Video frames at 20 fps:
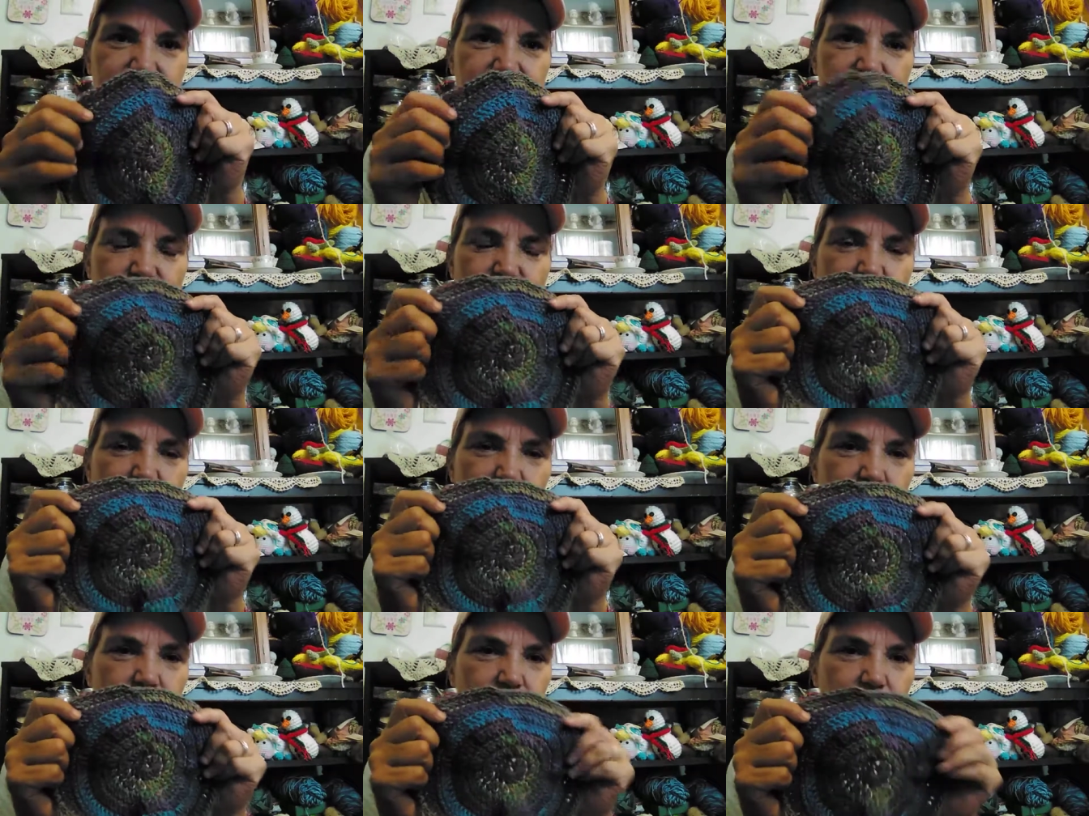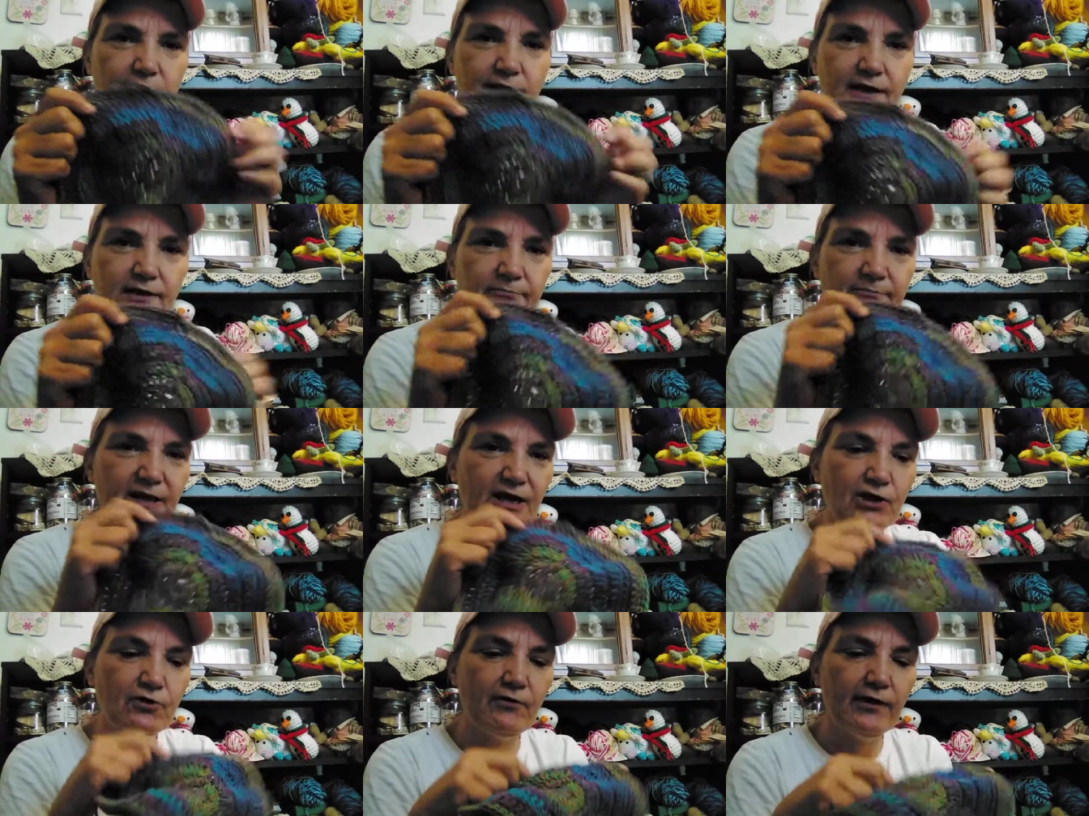it's cool, it'll
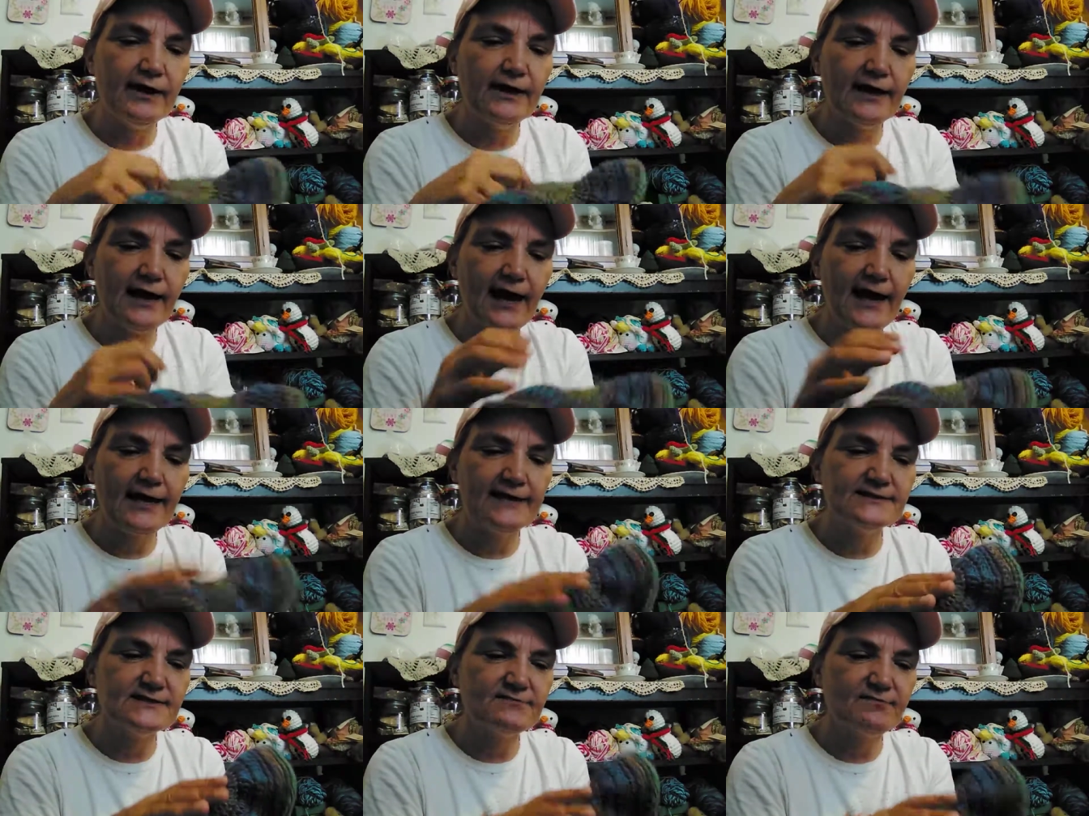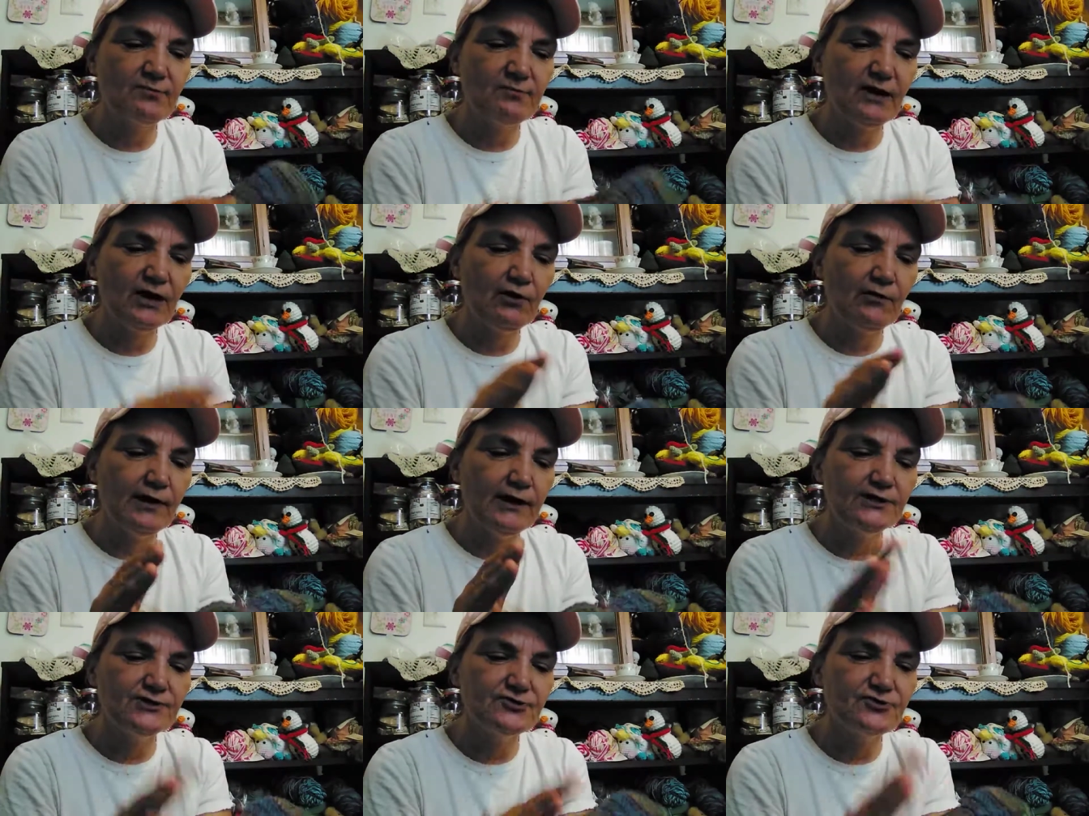make great hats for my
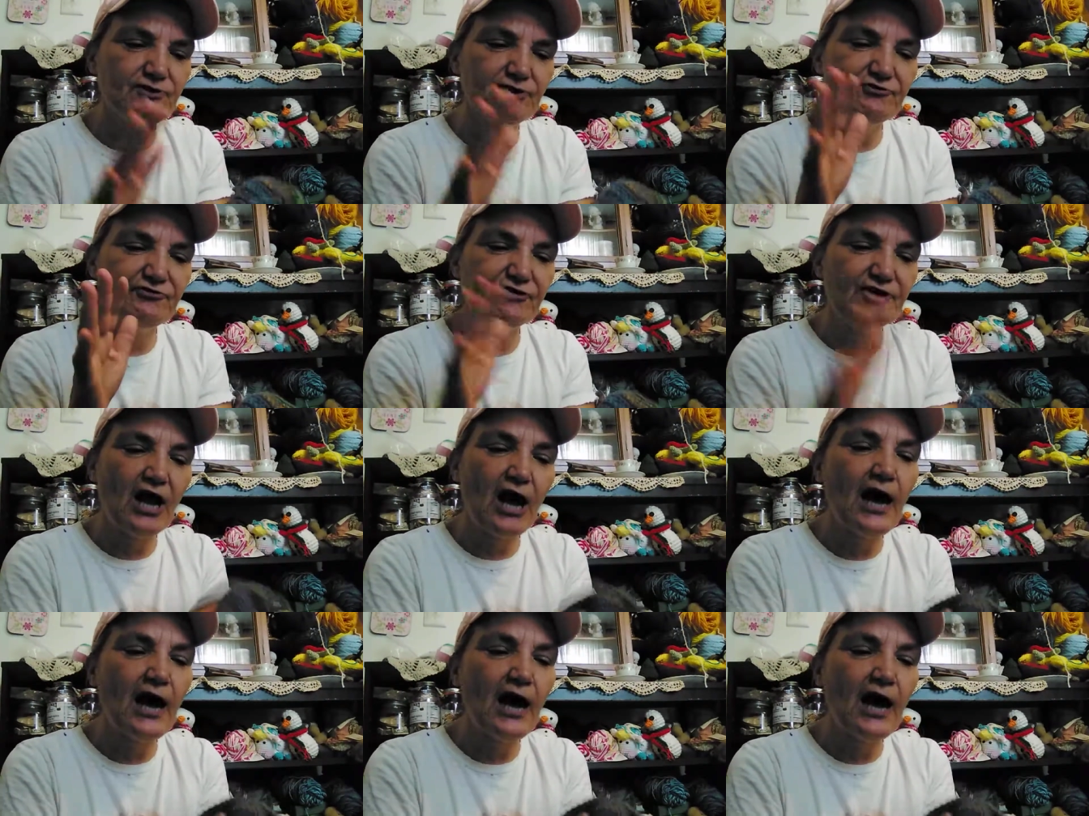grandchildren.